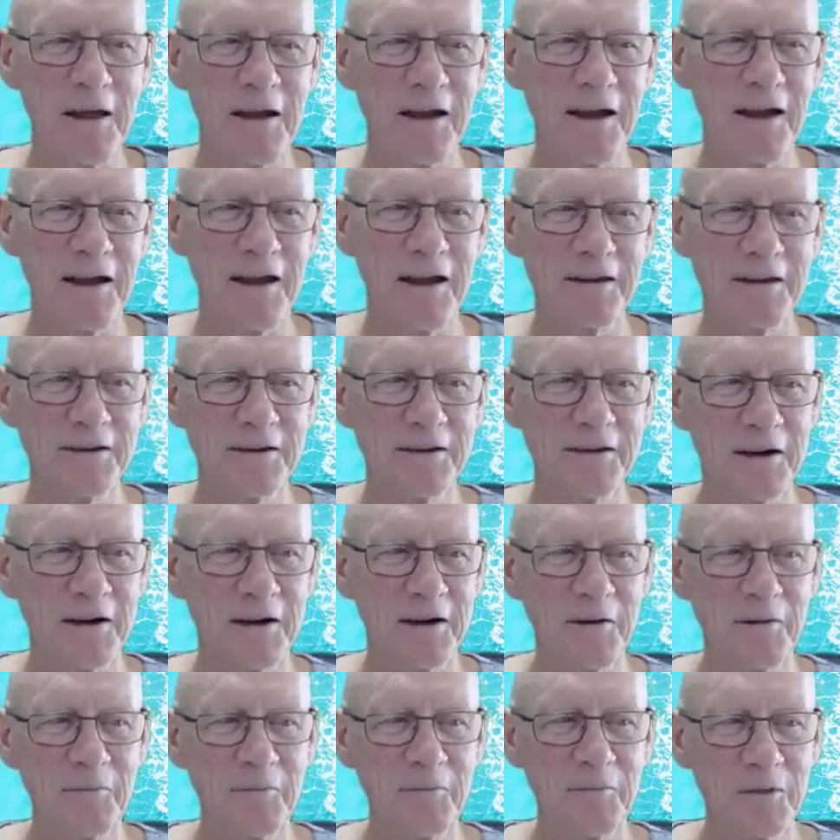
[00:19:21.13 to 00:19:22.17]
And
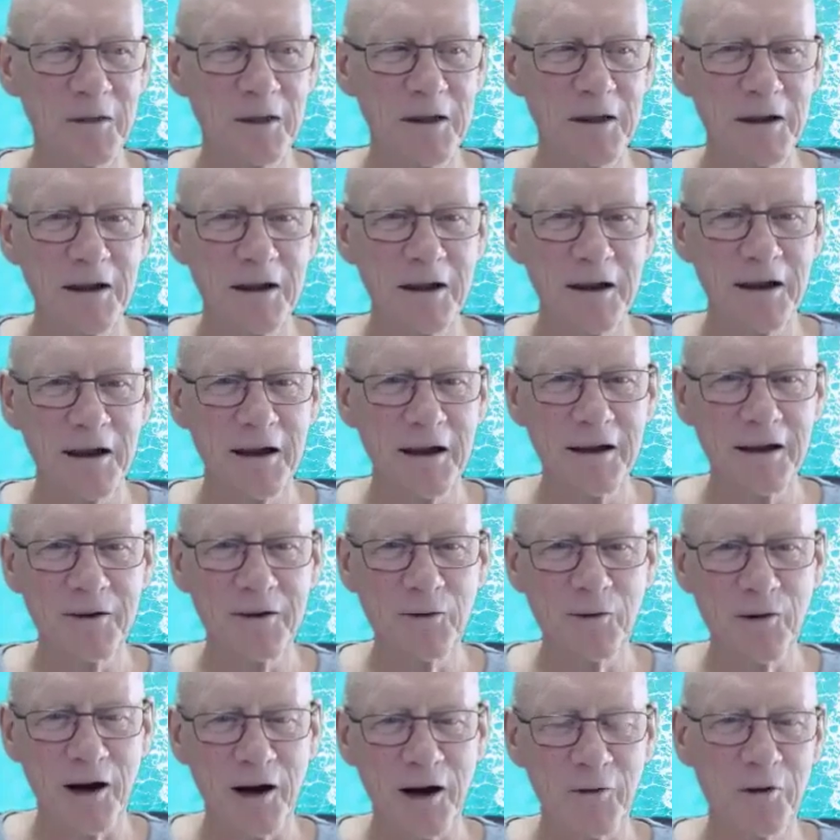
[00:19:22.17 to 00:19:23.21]
he
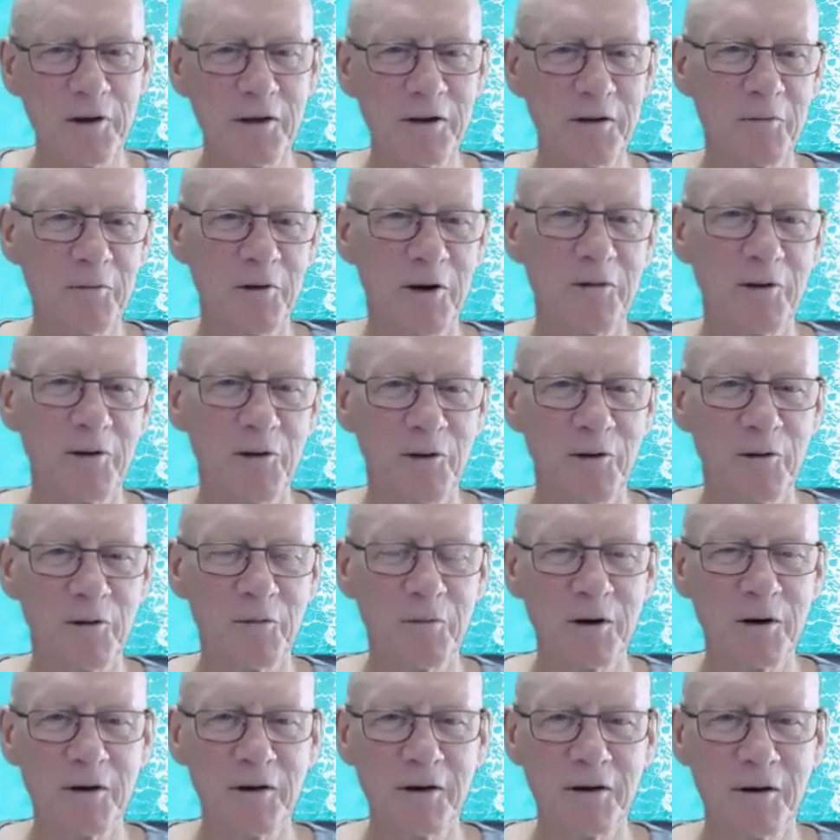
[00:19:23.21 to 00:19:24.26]
grew up with him over a long
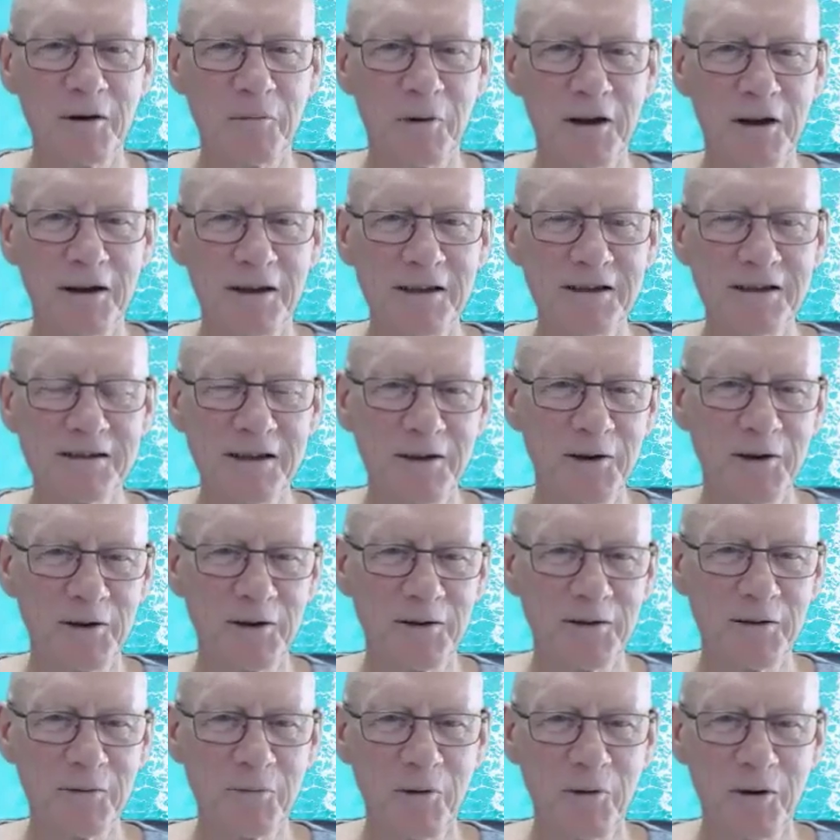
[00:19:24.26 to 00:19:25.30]
period, but he said he got
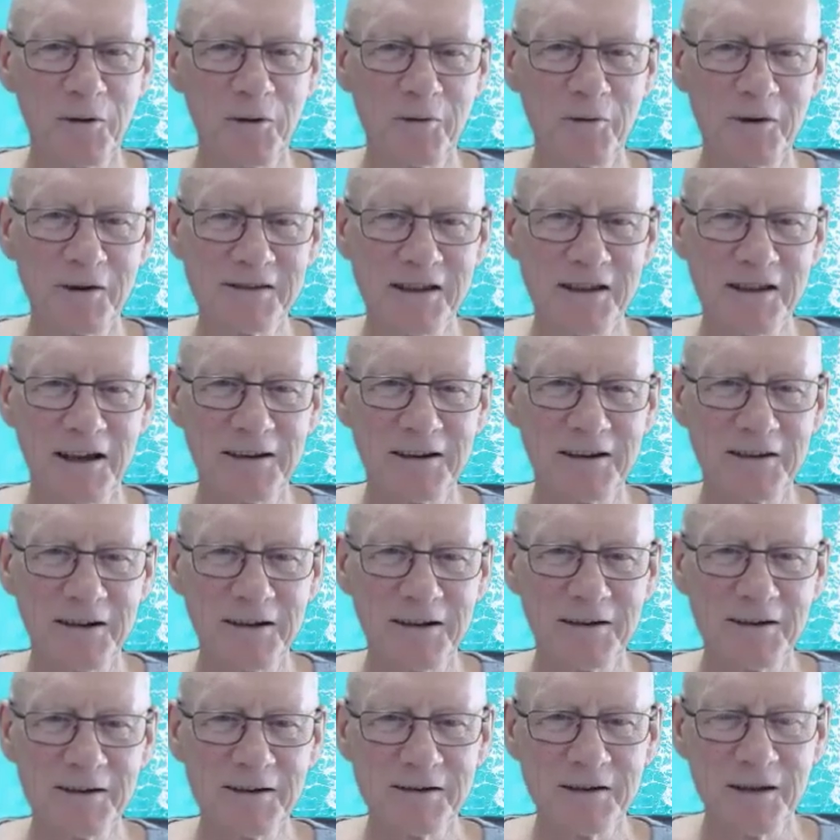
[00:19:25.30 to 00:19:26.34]
to the point when he was
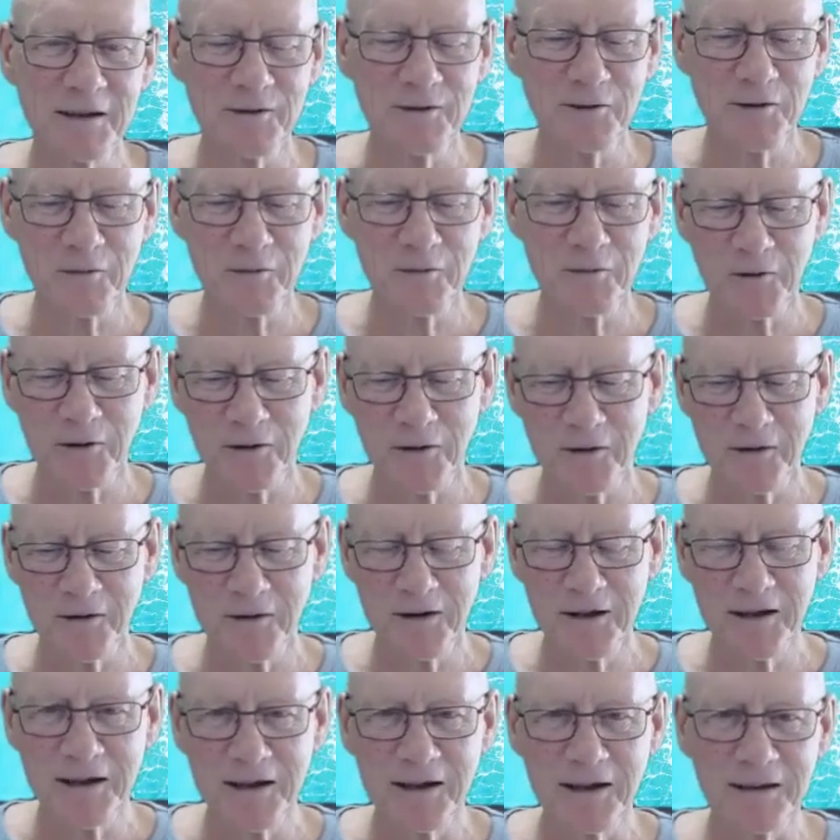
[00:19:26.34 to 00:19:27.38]
18 and said to him,
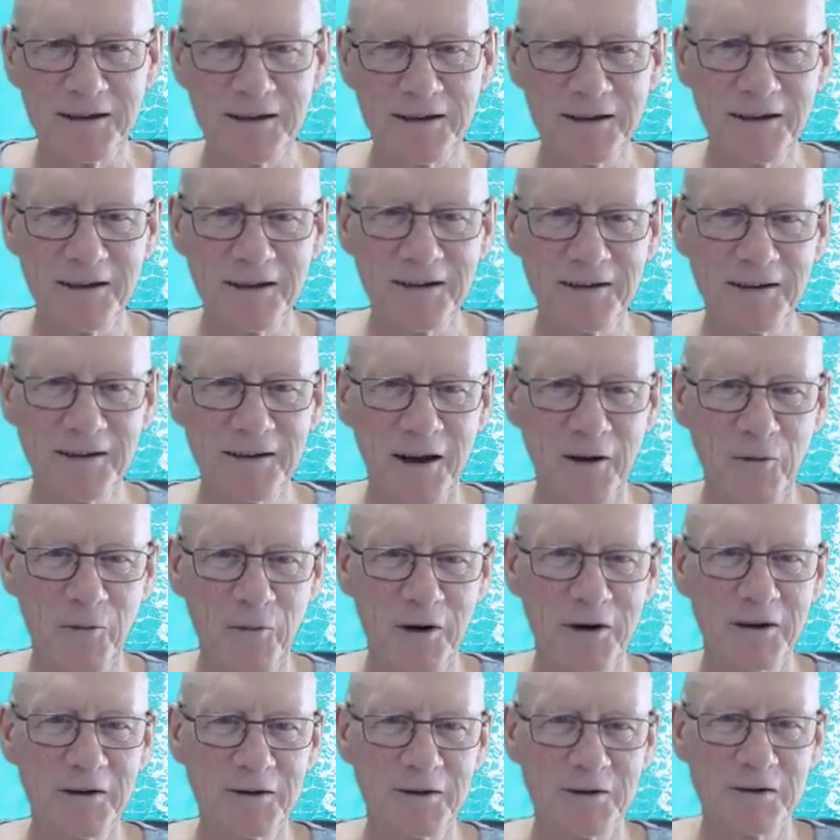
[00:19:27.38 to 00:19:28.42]
at the end of the day, what
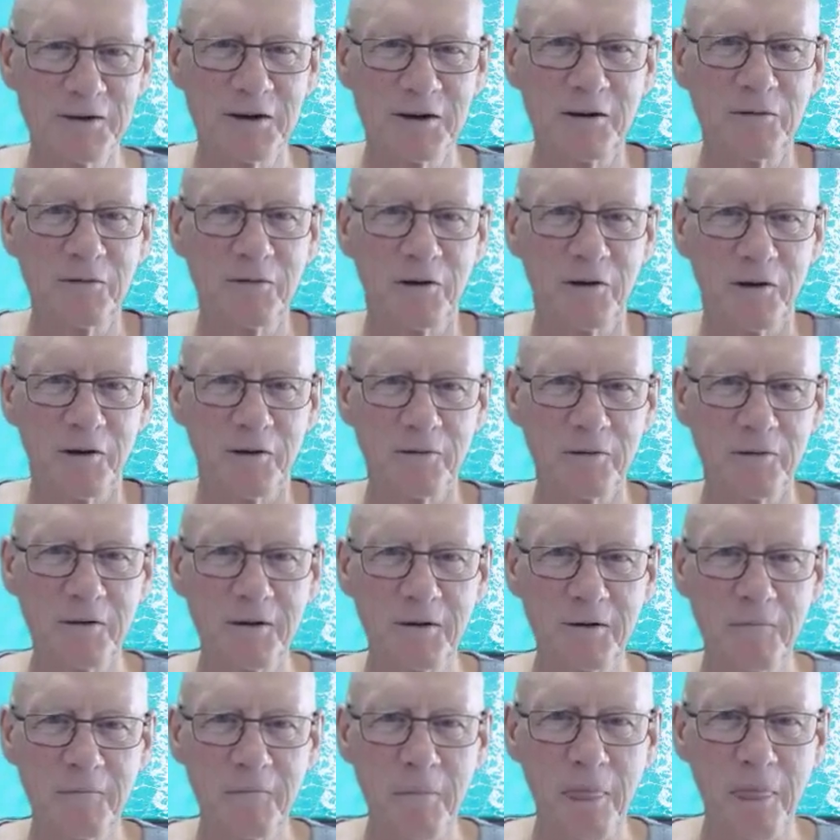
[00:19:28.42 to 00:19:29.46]
are you chief of?
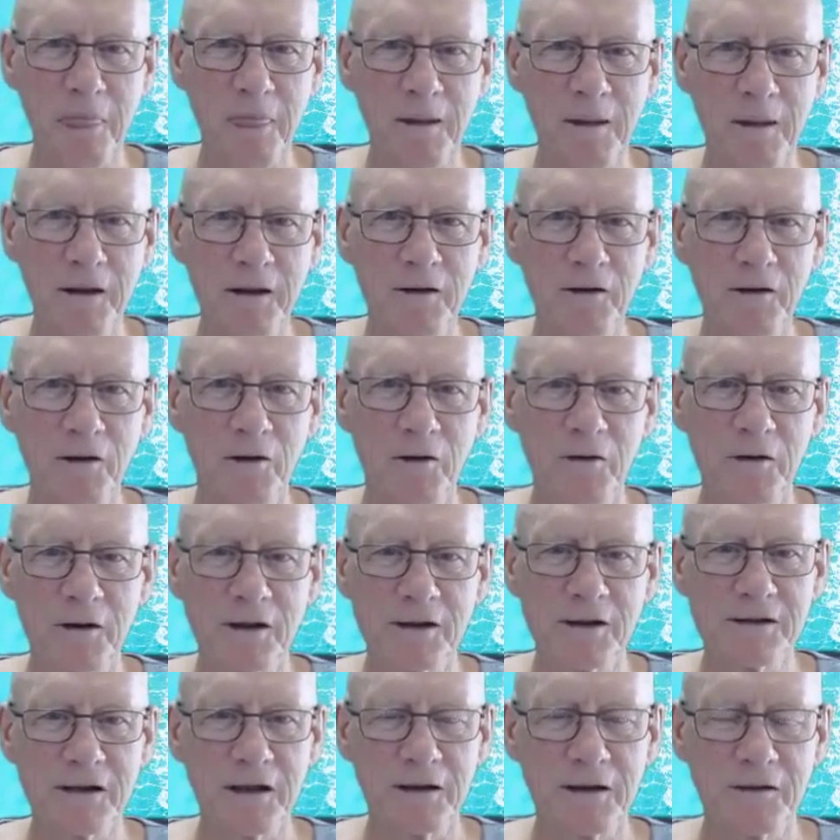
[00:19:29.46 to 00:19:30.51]
He
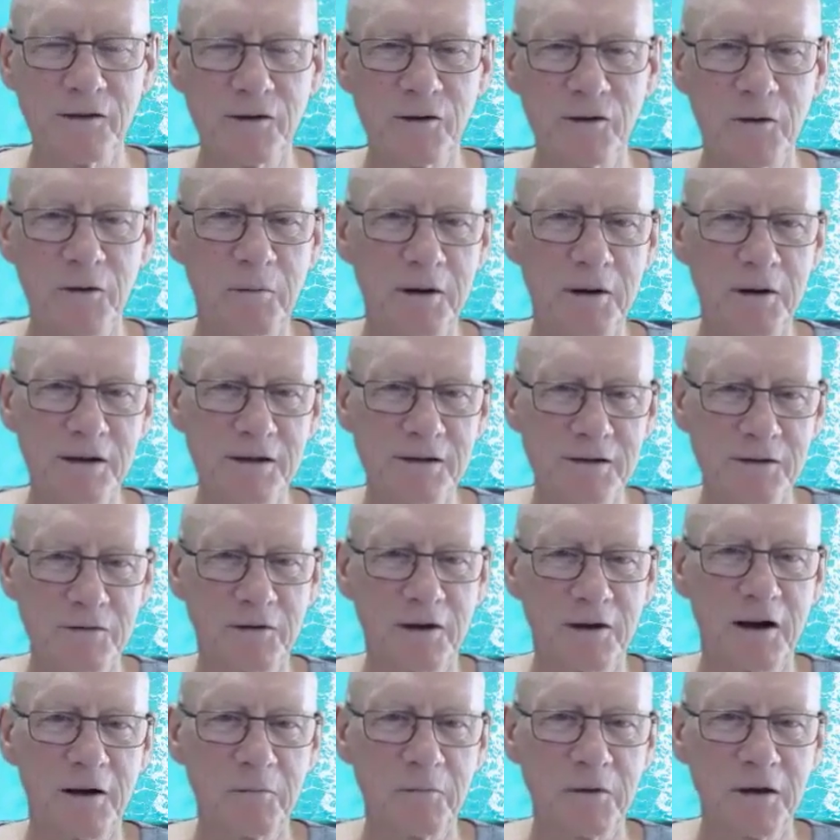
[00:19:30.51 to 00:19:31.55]
said, Europeans have
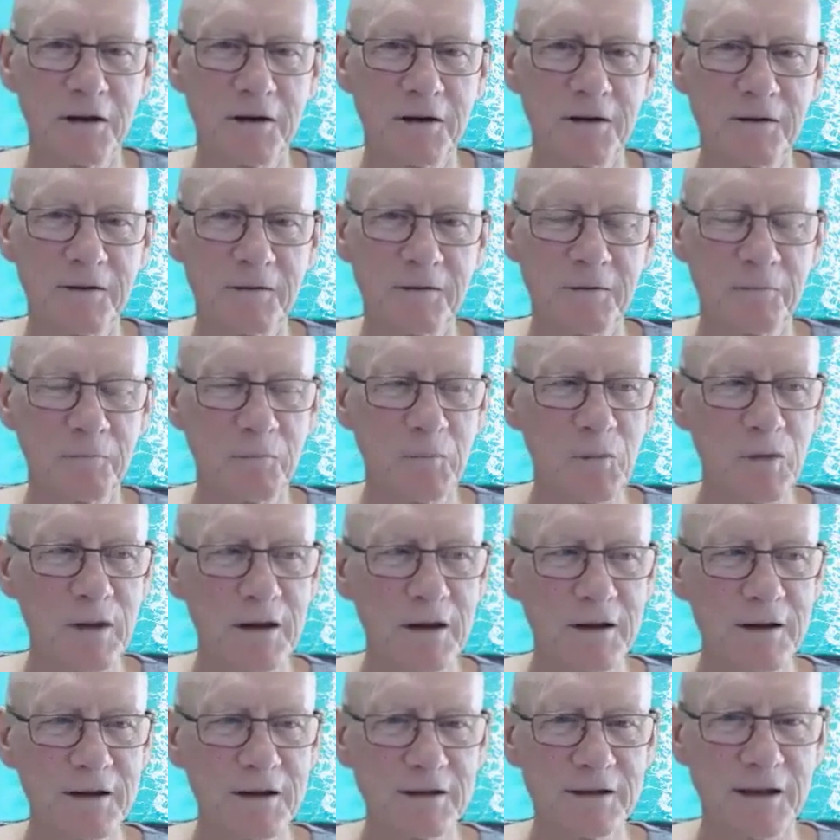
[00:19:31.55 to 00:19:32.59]
come in and
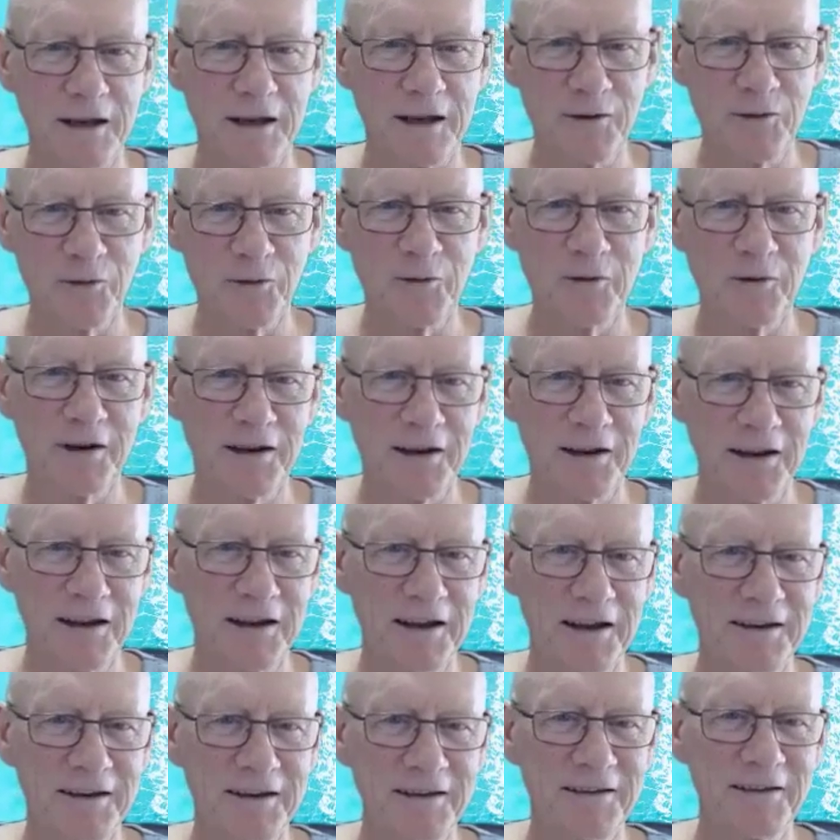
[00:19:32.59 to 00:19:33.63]
taken all your
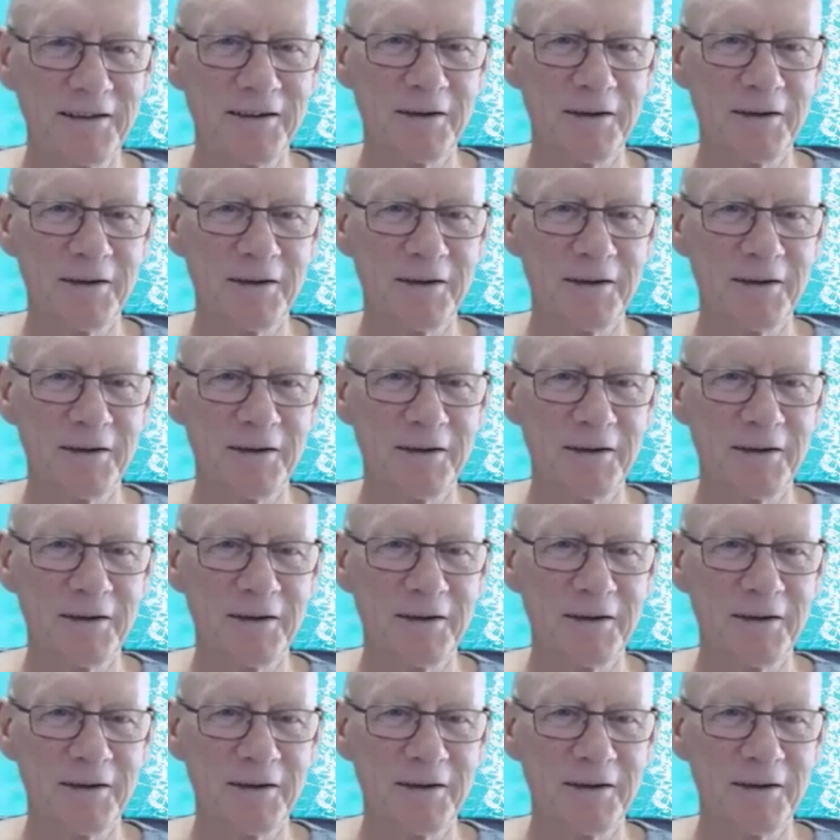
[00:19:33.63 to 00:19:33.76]
land.